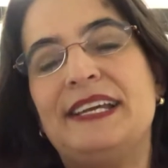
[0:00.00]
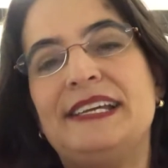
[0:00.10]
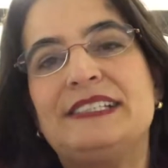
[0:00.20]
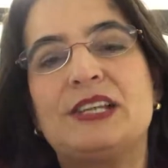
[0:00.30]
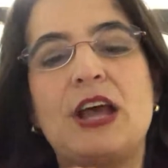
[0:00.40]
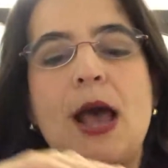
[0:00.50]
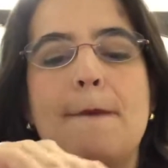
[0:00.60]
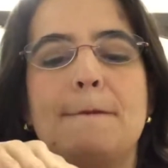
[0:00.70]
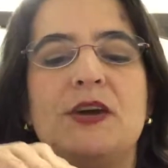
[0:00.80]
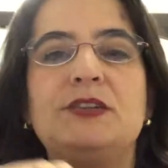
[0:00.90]
It's
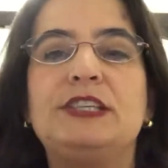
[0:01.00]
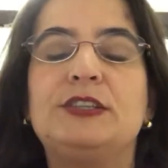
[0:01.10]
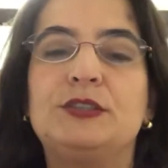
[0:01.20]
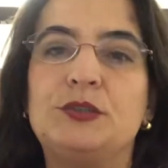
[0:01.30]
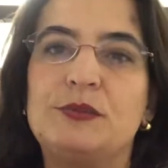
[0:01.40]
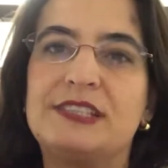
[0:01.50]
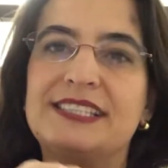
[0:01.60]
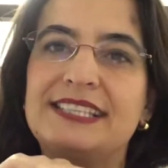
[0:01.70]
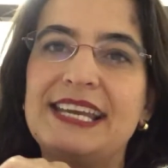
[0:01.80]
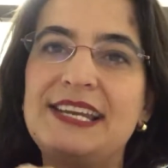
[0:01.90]
mostly to do with the
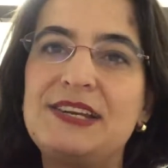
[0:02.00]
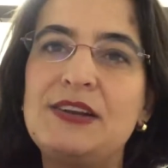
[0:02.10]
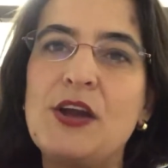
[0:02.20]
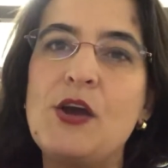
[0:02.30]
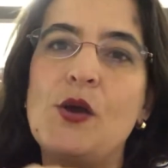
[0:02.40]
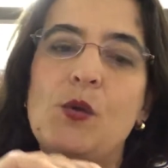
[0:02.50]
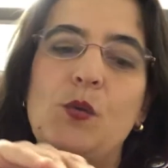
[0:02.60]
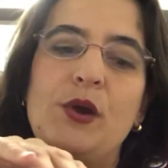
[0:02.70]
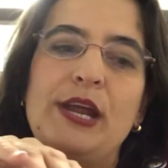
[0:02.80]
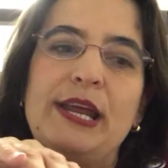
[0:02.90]
skin,
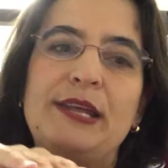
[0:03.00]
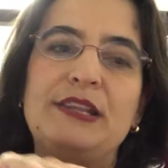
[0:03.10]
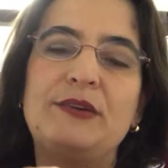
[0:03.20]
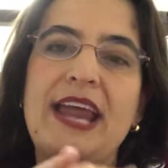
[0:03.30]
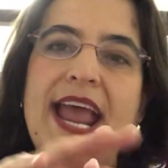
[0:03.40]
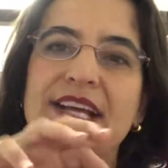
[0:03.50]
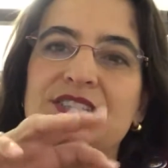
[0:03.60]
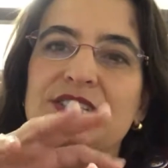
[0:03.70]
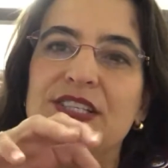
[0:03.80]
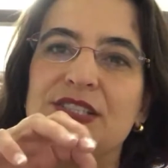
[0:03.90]
where the
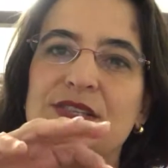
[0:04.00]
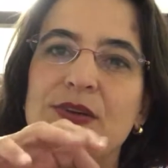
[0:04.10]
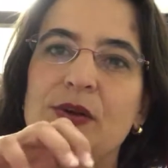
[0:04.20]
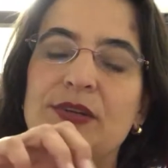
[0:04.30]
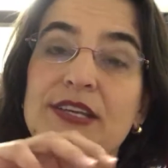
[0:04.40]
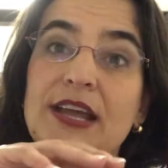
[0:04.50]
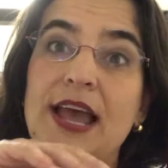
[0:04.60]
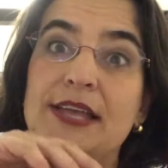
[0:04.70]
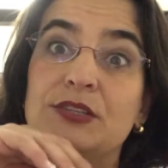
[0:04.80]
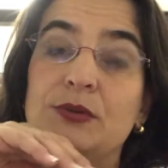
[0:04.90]
reaction is not
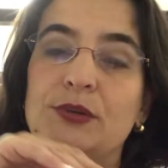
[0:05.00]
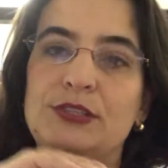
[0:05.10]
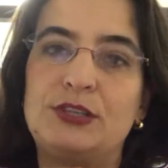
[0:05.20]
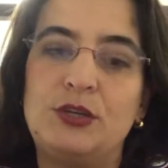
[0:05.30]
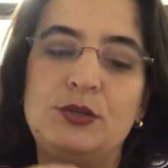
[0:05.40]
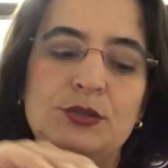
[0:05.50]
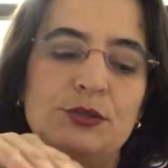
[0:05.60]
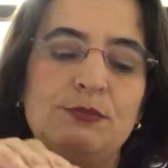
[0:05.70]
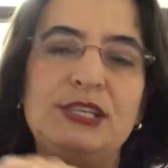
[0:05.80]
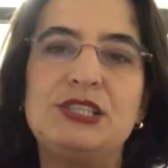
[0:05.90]
as good as it used
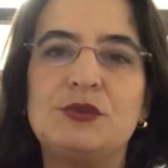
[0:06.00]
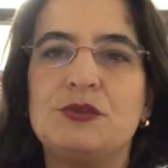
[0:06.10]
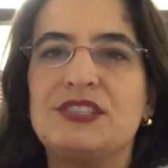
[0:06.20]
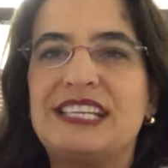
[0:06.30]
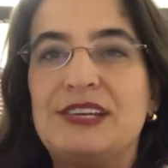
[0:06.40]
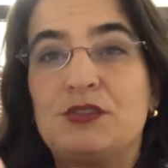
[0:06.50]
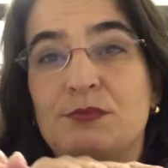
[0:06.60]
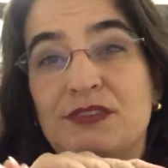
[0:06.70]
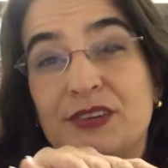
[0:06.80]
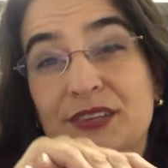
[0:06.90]
to be. So your skin could
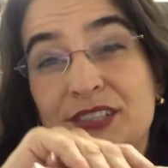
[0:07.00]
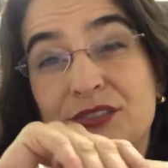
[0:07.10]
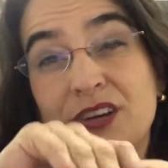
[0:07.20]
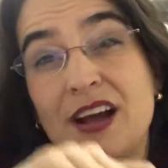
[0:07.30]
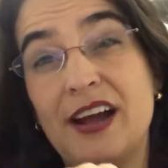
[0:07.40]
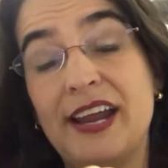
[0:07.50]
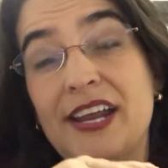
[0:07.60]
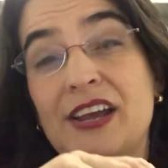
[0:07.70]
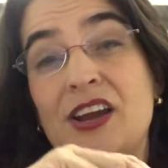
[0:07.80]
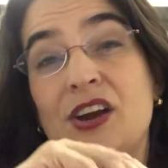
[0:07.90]
be very dry,